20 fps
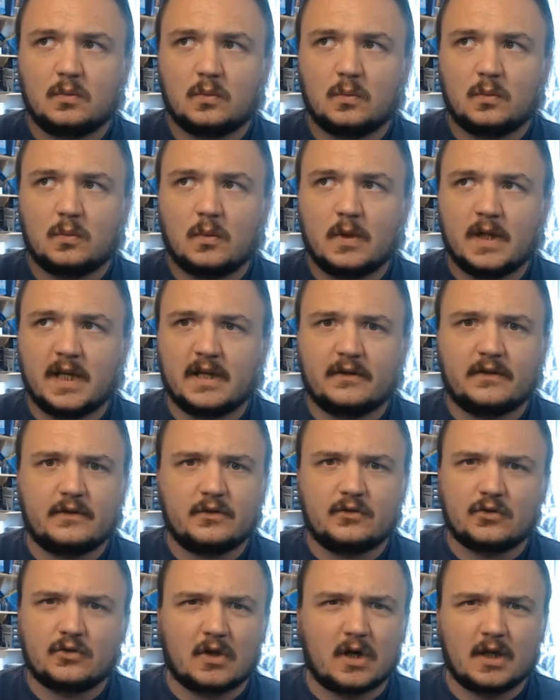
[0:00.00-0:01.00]
with
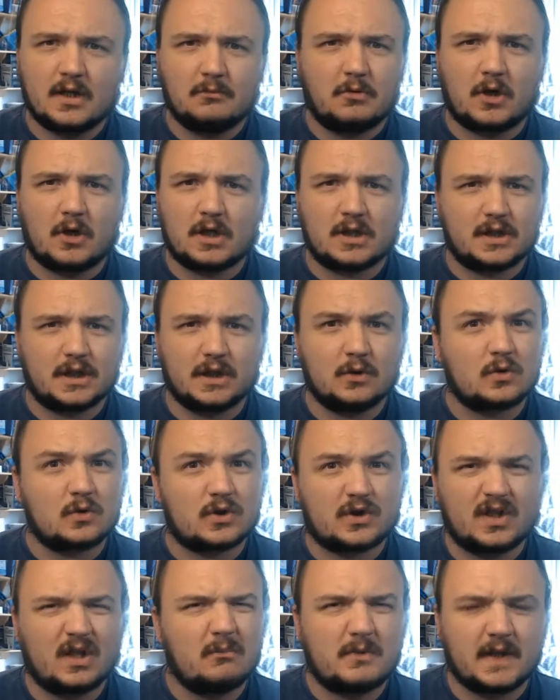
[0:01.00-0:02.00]
Dry Brushing or
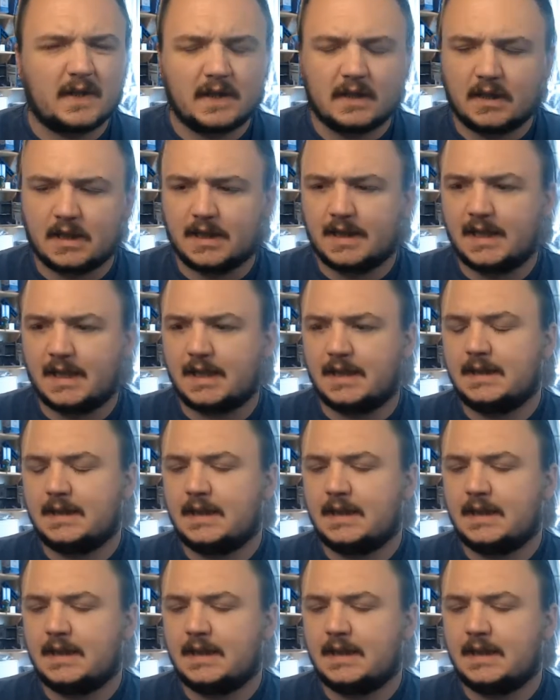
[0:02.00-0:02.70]
something like that.